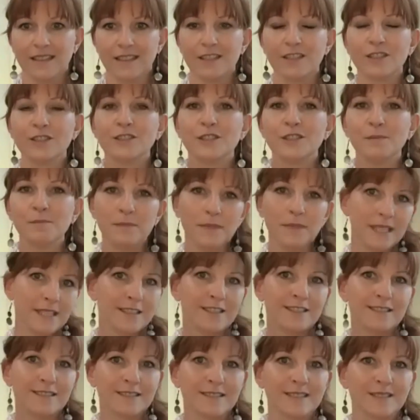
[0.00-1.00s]
could
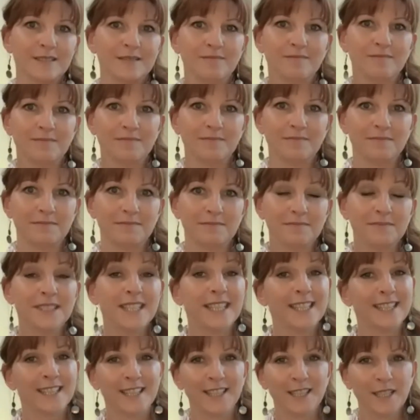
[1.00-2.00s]
mean
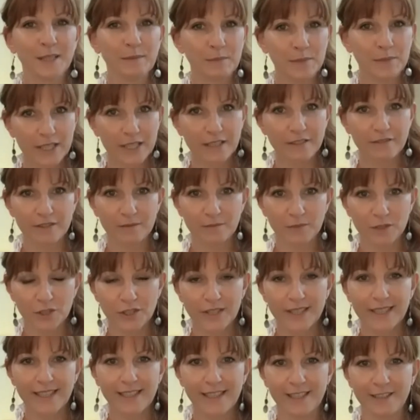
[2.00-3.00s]
taking a break from
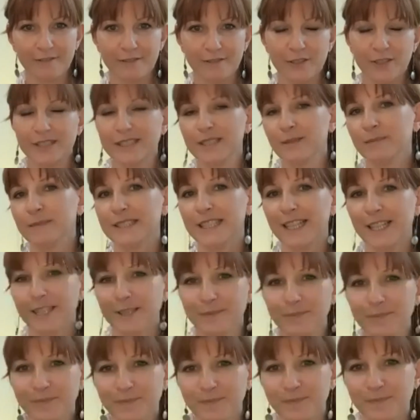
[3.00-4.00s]
trading for some
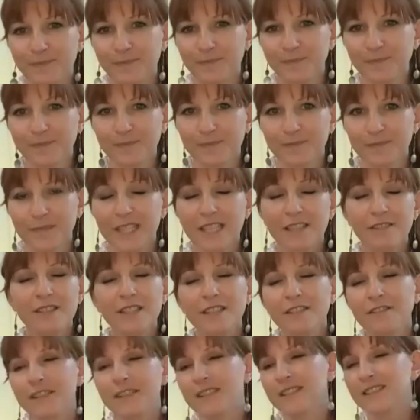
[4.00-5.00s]
time, even
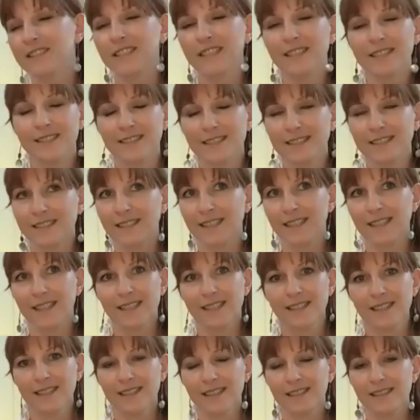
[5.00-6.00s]
if it's just
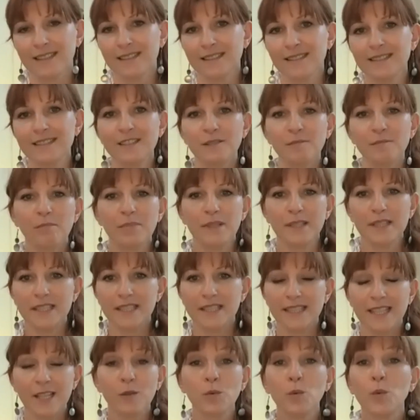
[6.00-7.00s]

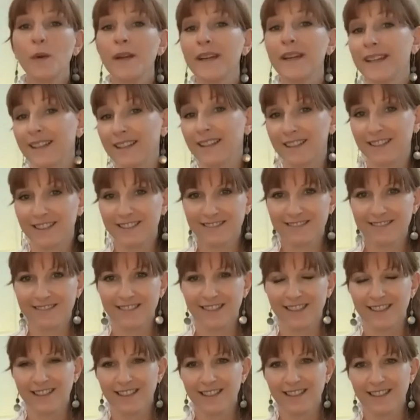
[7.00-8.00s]
simply a week,
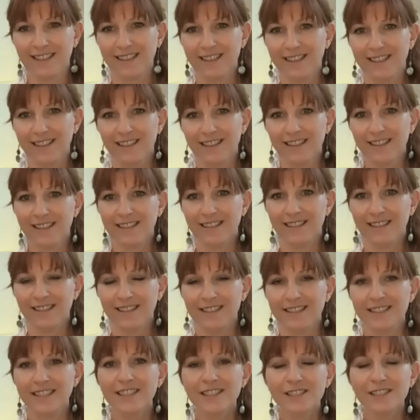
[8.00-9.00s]

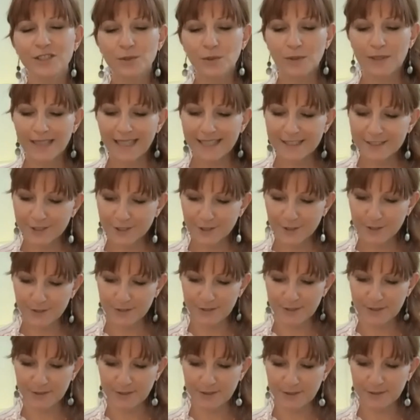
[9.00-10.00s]
just to
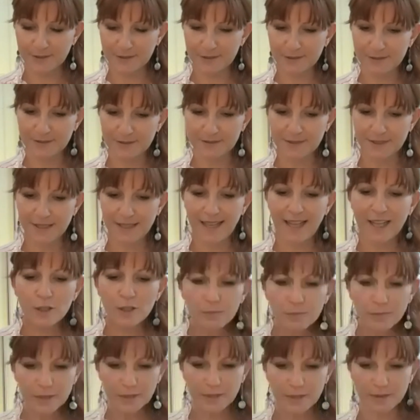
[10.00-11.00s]

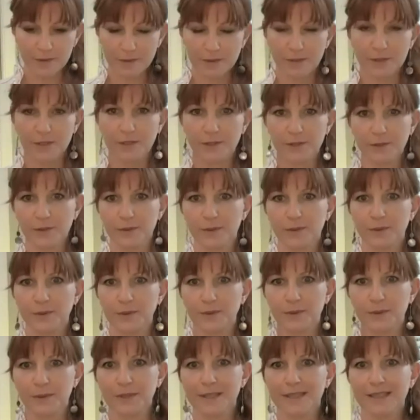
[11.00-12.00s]
help you
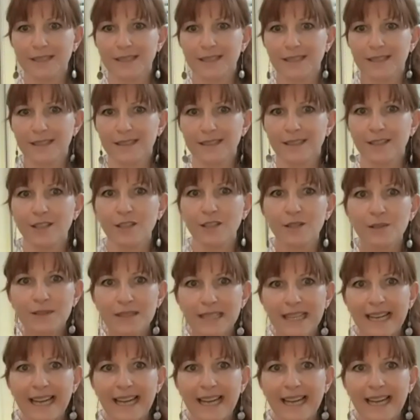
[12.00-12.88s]
to look